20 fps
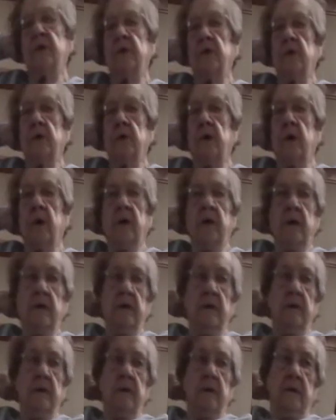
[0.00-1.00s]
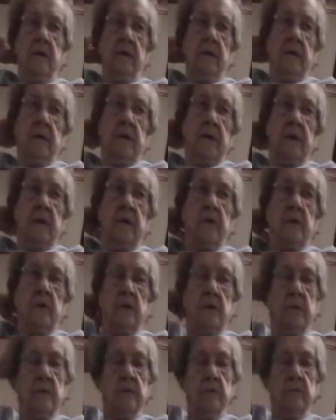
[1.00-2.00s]
going on, they'd go.
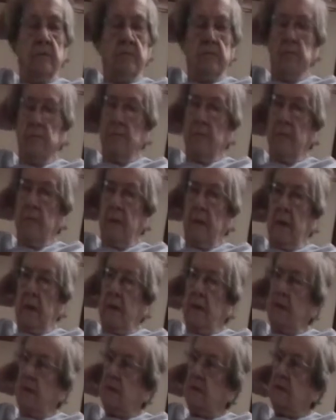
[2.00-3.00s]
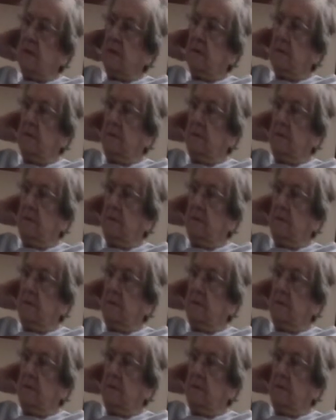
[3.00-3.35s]
So,